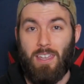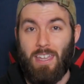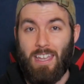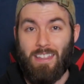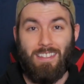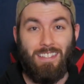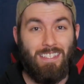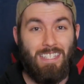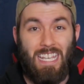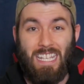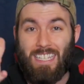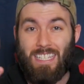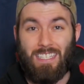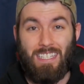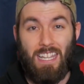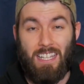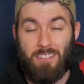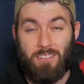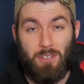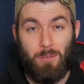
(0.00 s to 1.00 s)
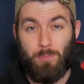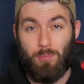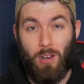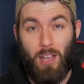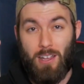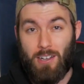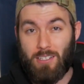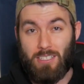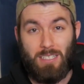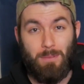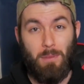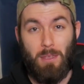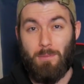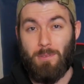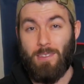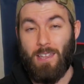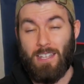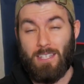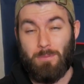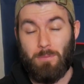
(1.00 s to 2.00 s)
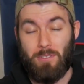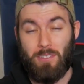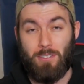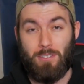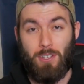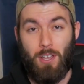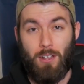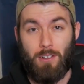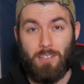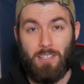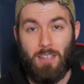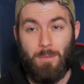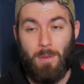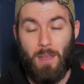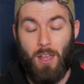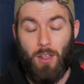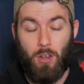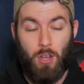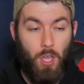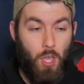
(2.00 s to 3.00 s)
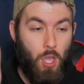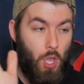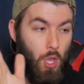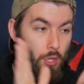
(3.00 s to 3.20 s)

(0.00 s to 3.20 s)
and then take the tensor product, and maybe that's what they're talking about.